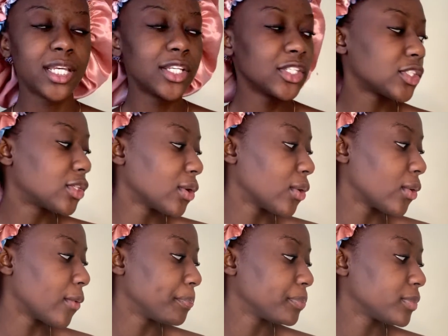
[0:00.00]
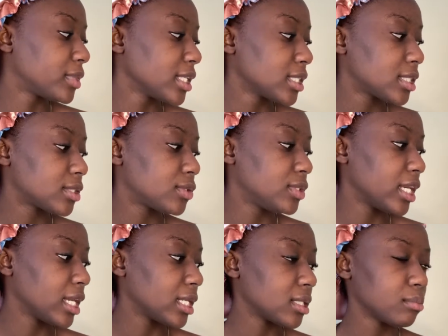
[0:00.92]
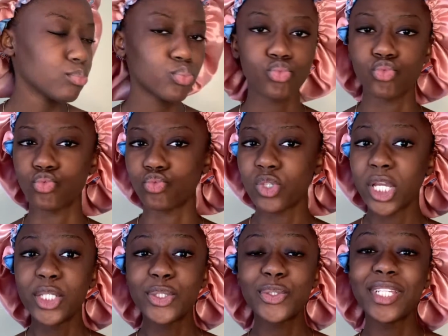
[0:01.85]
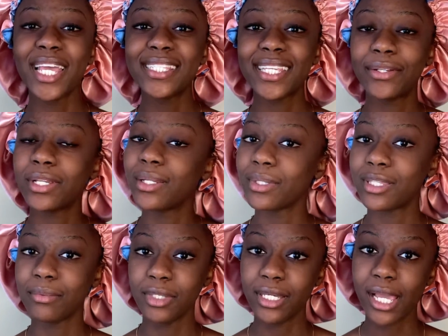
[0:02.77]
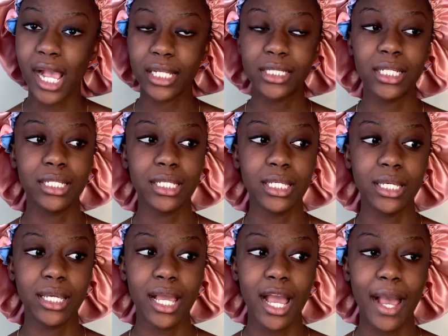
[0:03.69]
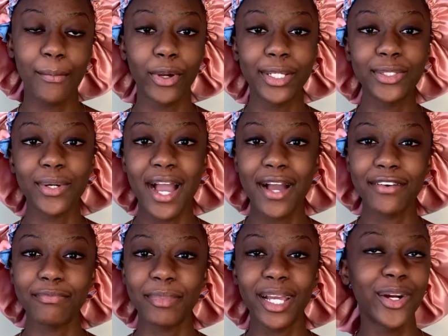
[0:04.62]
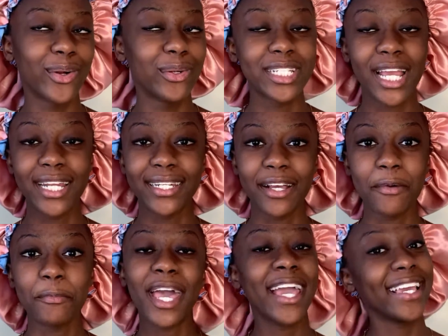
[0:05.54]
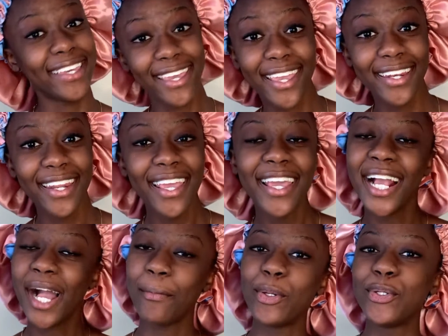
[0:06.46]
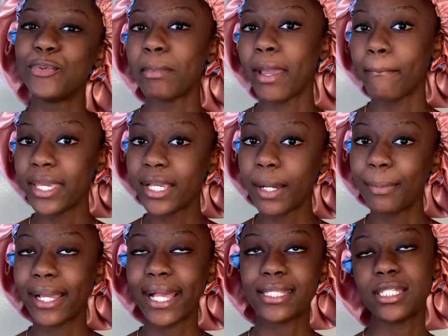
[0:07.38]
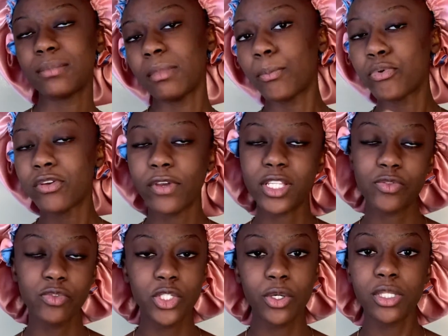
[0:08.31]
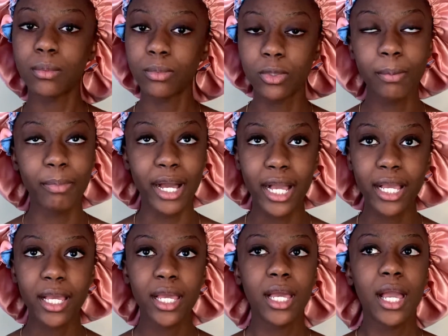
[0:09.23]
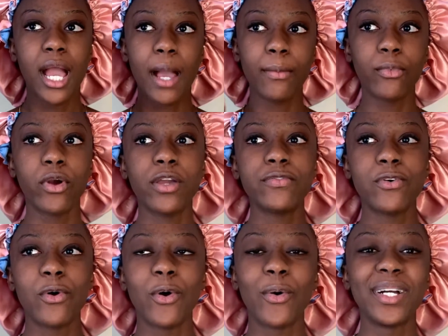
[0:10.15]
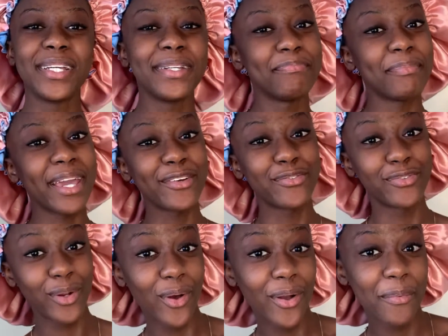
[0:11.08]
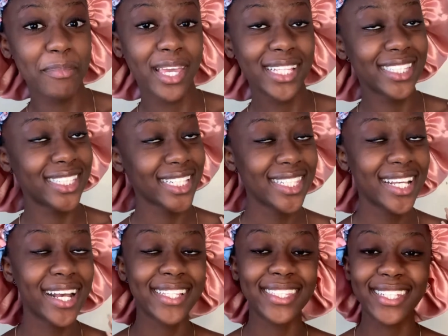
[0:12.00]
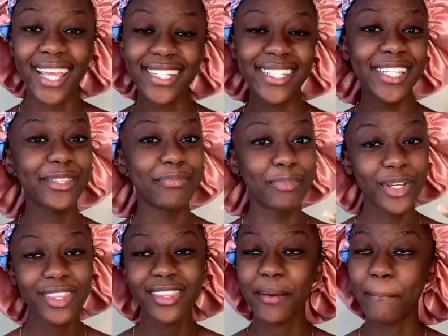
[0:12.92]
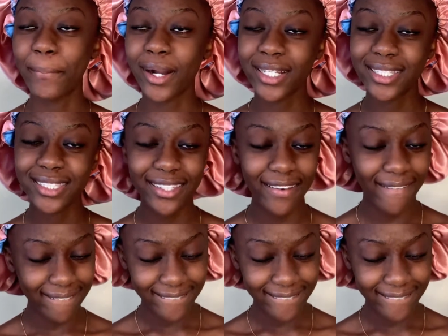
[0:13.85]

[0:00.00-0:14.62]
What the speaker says: So today's get ready with me, actually, I'm going to have my girl Chanda again come and do my makeup. Like I said in my previous video in the mukbang, I'm going for my vlogmate Jessica's 19th birthday party.